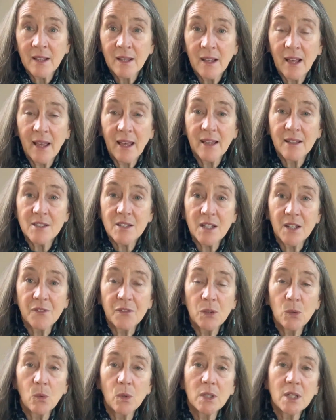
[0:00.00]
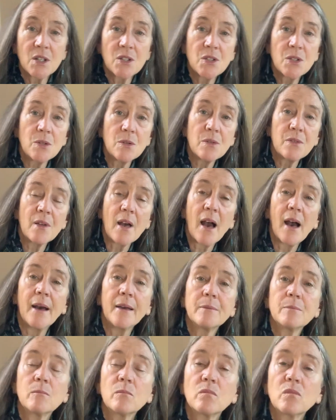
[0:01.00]
And if you want to do
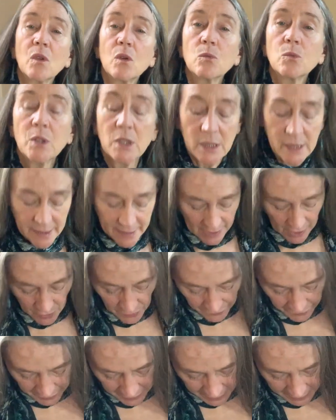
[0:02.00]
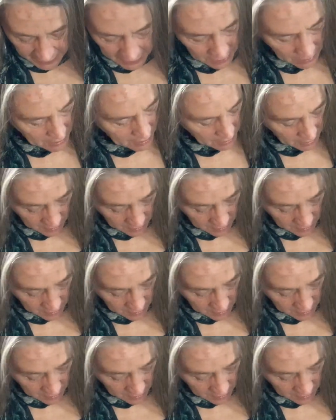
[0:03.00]
that really carefully,